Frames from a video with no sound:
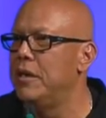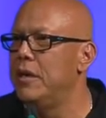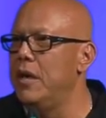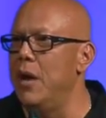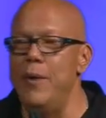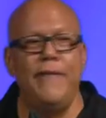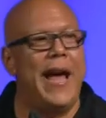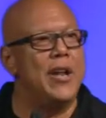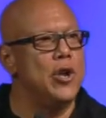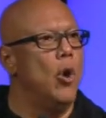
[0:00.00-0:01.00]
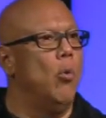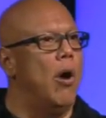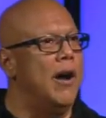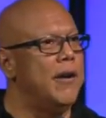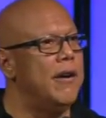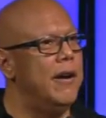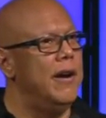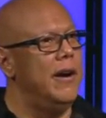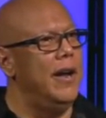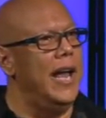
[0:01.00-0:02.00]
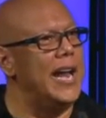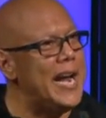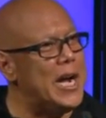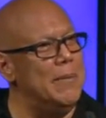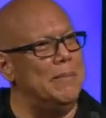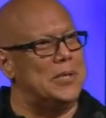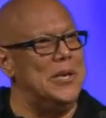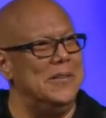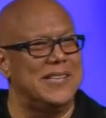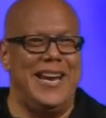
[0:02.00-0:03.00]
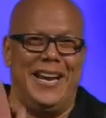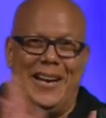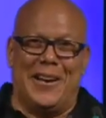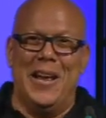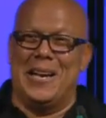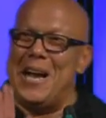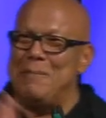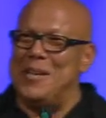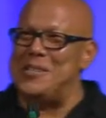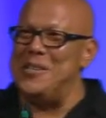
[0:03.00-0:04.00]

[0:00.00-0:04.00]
and we've had no water, and I come up to you and say, God bless you